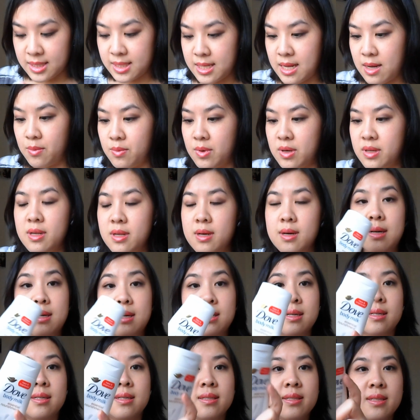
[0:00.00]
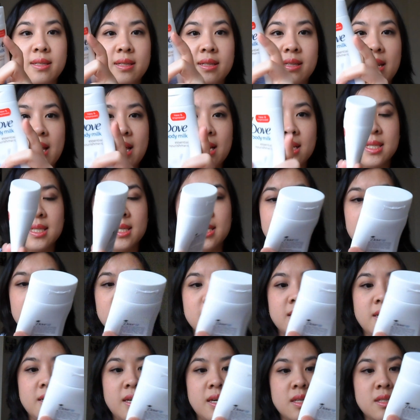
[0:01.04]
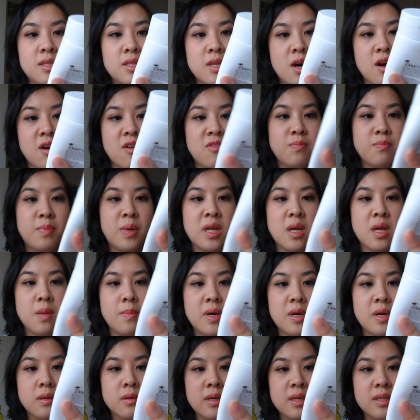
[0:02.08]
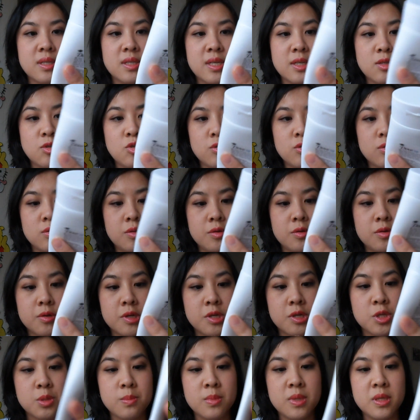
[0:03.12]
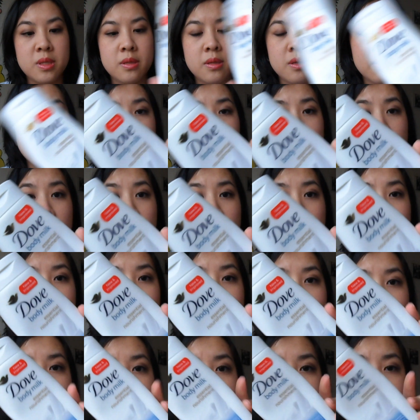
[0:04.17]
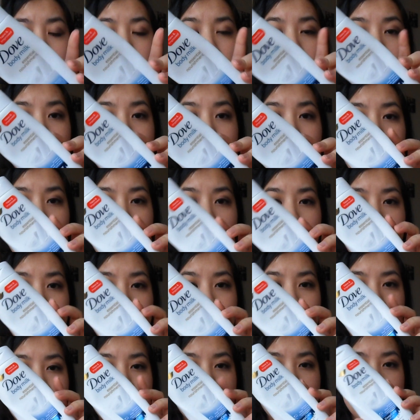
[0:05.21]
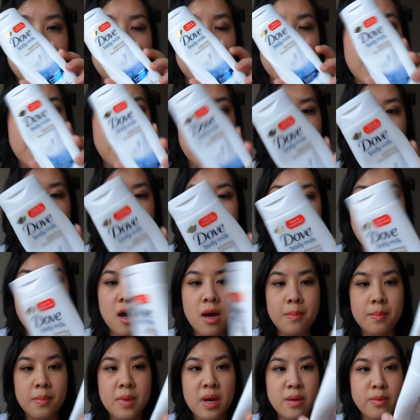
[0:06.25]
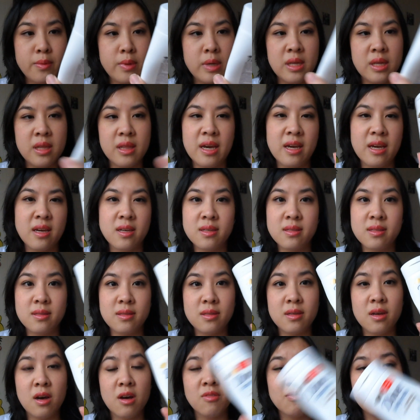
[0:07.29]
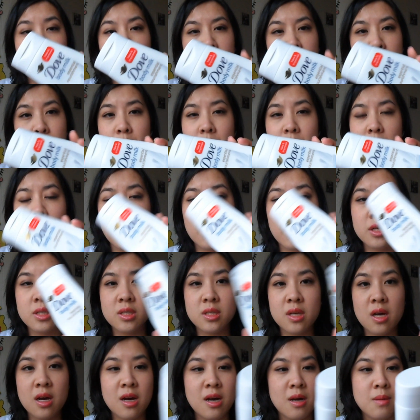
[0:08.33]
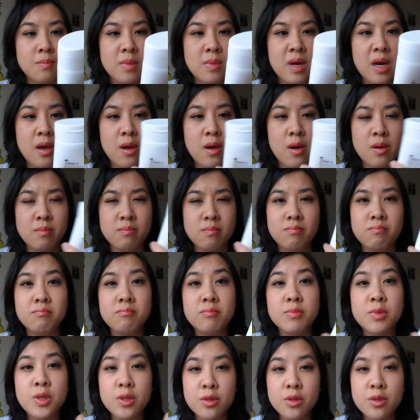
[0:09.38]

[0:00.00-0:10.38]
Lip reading: that's that one. The next is the Dove Body Milk Essential Nourishment Body Lotion. I really like Dove body products. I